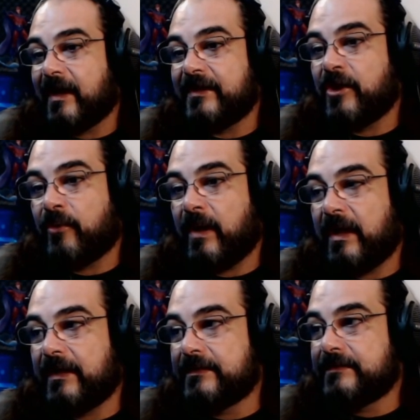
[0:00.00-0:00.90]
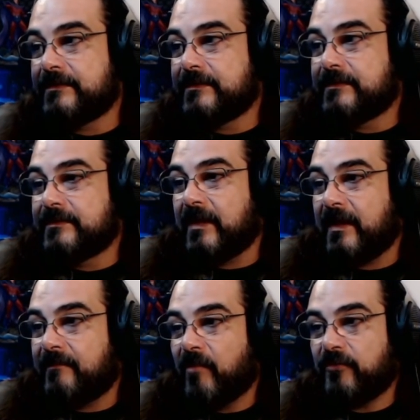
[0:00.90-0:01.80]
I know uh,
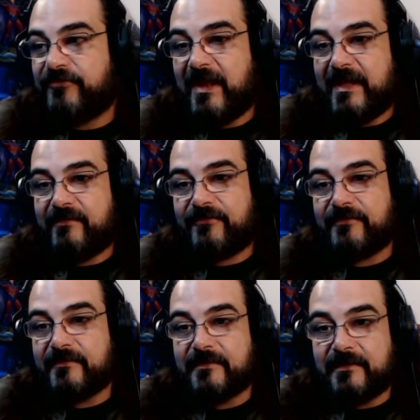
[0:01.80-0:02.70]
uh, most days